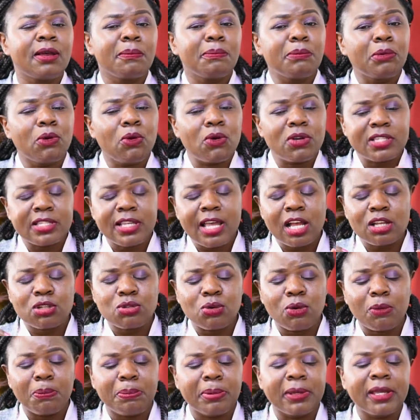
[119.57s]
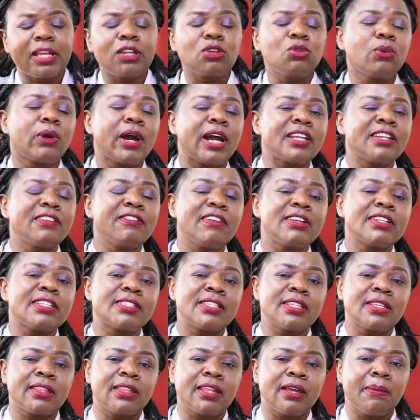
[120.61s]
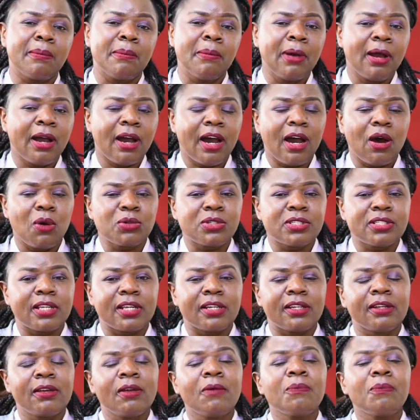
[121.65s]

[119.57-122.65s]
because they are so big, you can even see them outside.